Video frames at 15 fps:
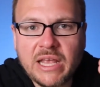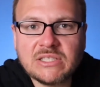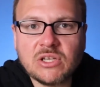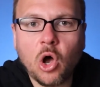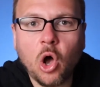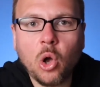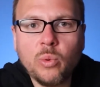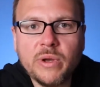
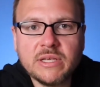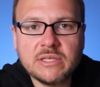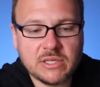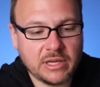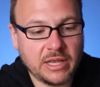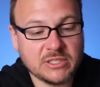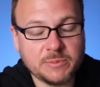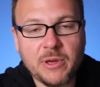It's
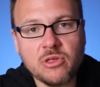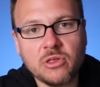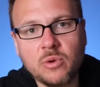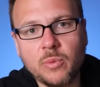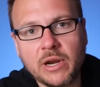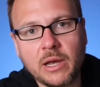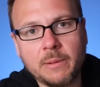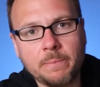always,
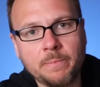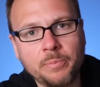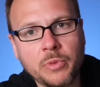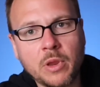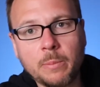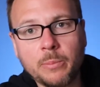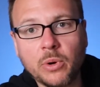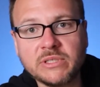especially when I'm
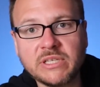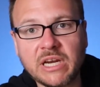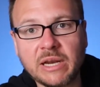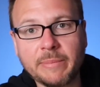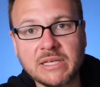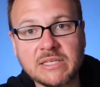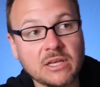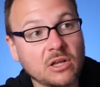pointing
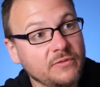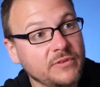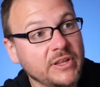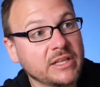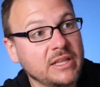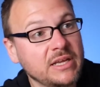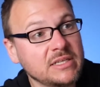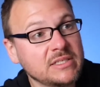at myself
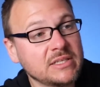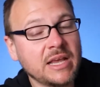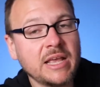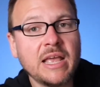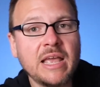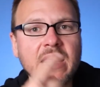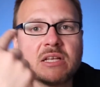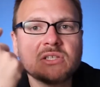like this,
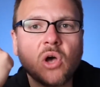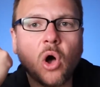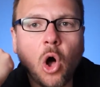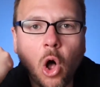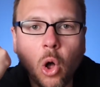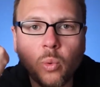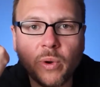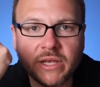it is
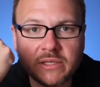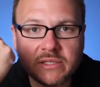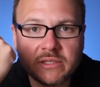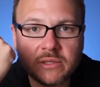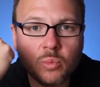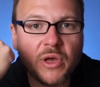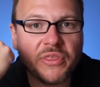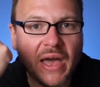
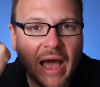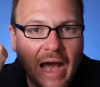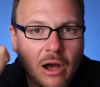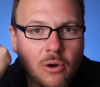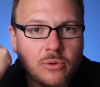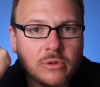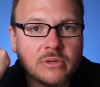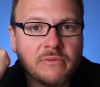always,
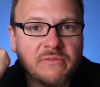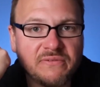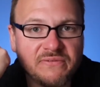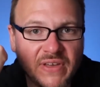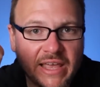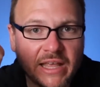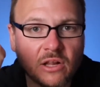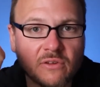without
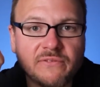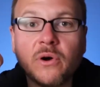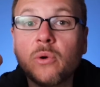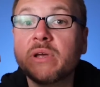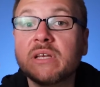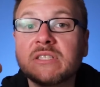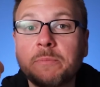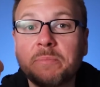fail,
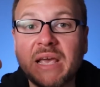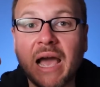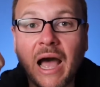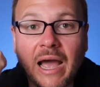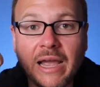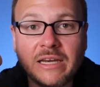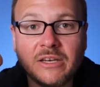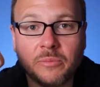focused
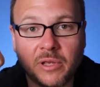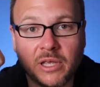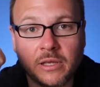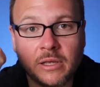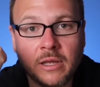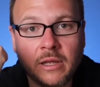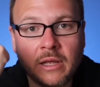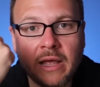behind me.
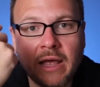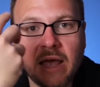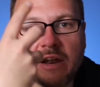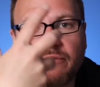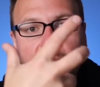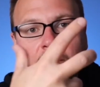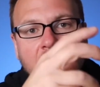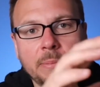And
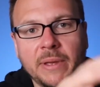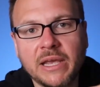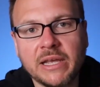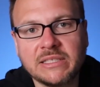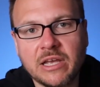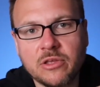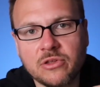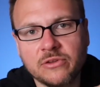if I'm not paying
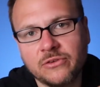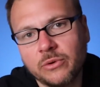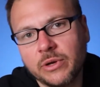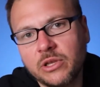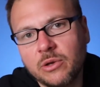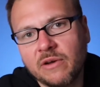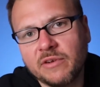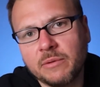attention to
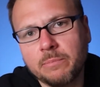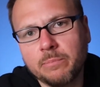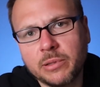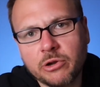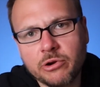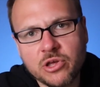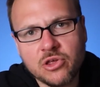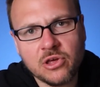it, you have a
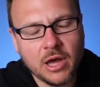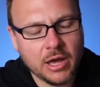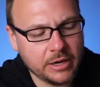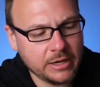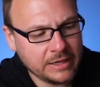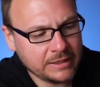blurry shot.